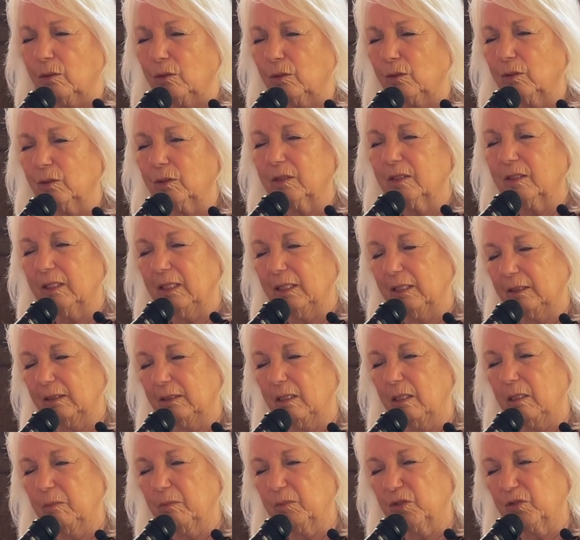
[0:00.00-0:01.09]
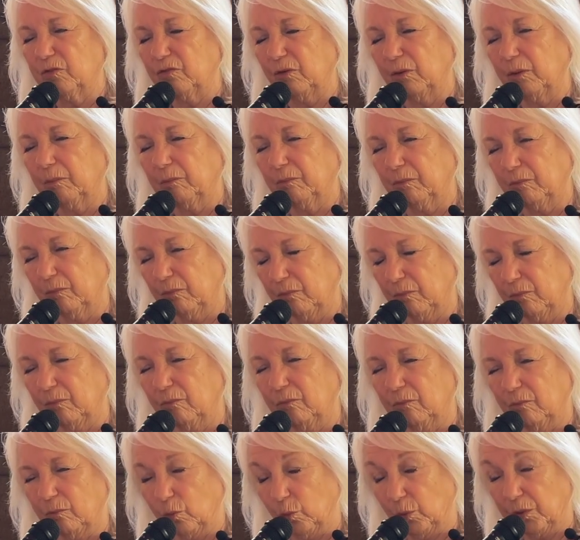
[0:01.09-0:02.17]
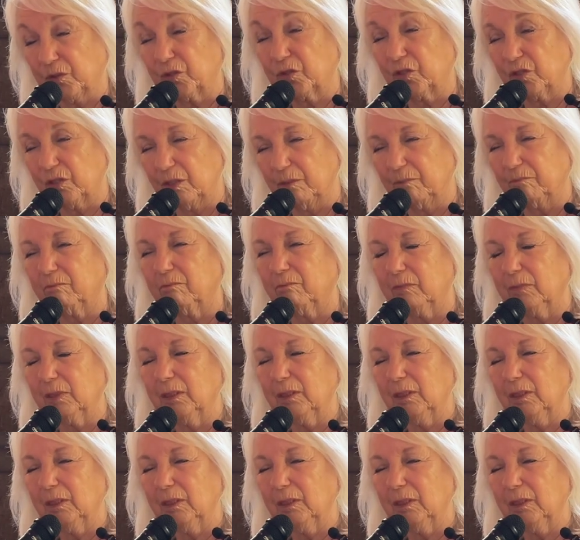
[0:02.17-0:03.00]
All of that comes from wisdom,